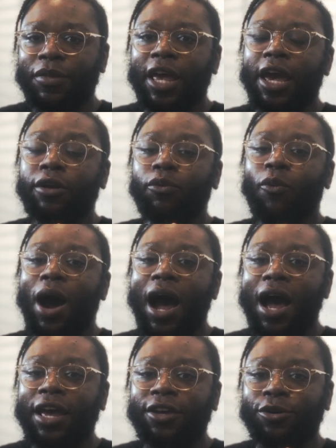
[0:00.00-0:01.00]
and
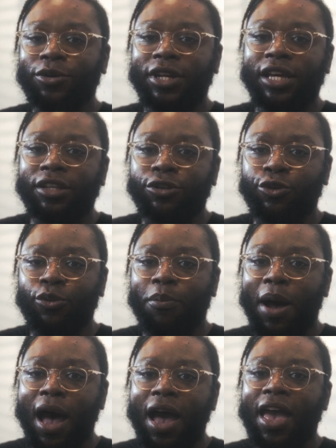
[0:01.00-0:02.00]
why you need to
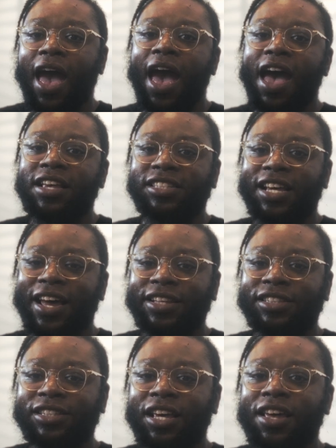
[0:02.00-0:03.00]
buy
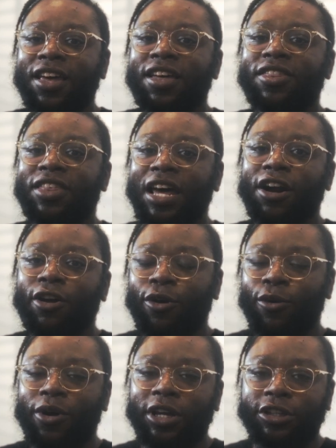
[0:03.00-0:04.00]
assets that are
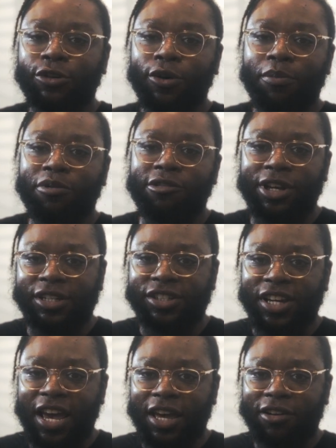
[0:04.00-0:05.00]
going to
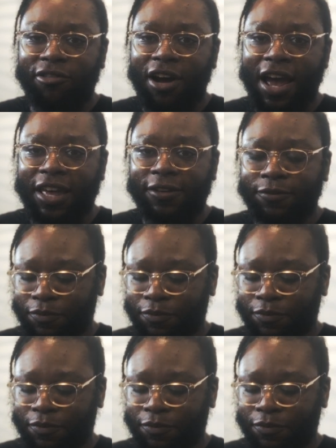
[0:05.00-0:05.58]
appreciate right